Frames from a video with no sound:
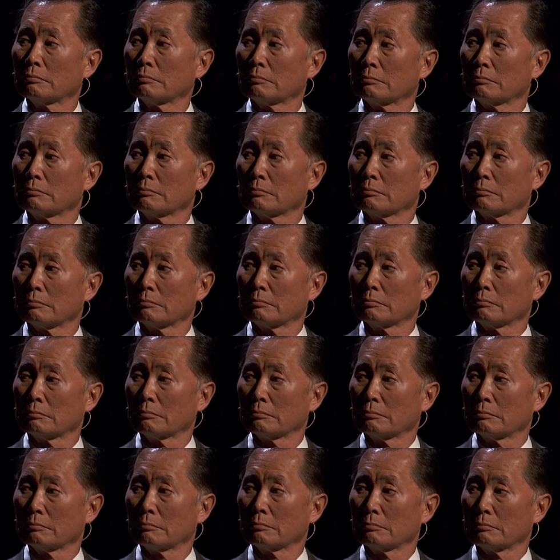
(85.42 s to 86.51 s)

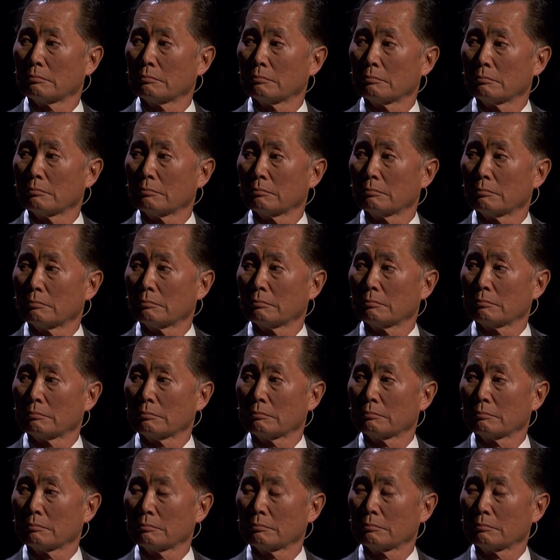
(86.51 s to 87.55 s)
[no speech]